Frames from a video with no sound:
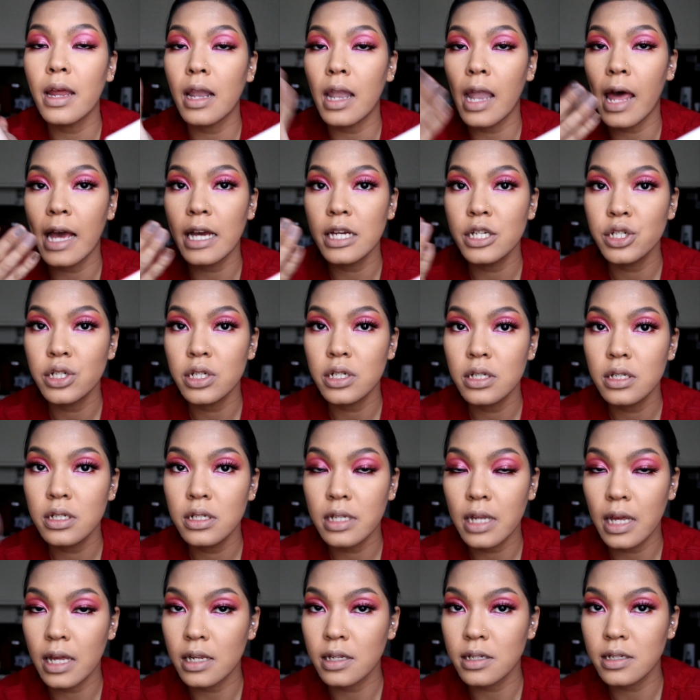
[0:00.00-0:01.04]
lashes
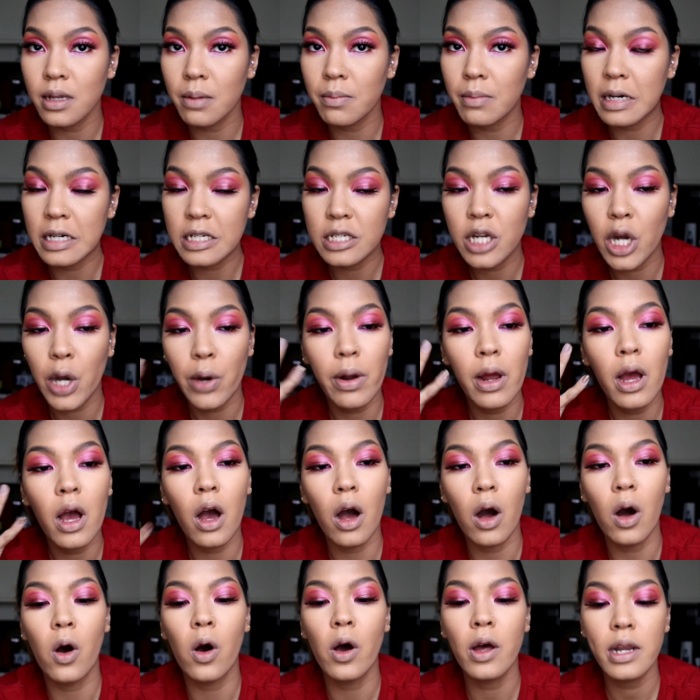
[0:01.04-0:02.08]
and some mascara
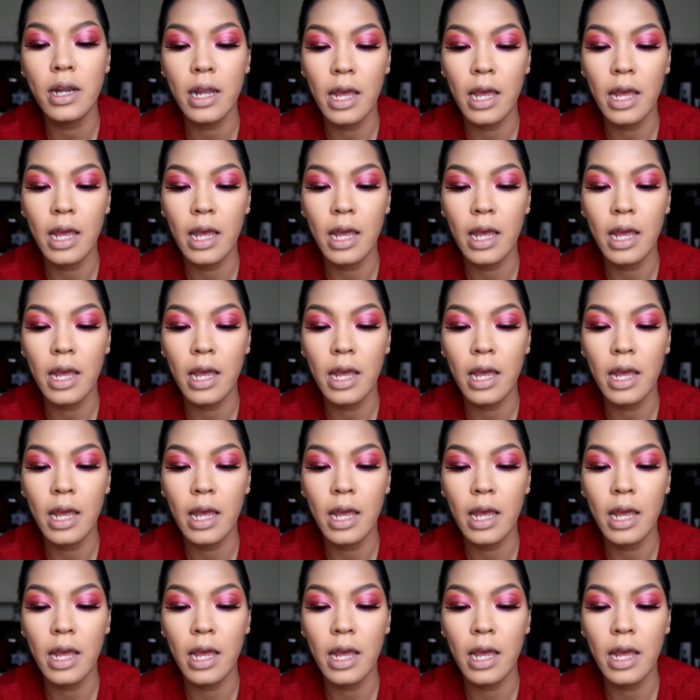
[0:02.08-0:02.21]
on,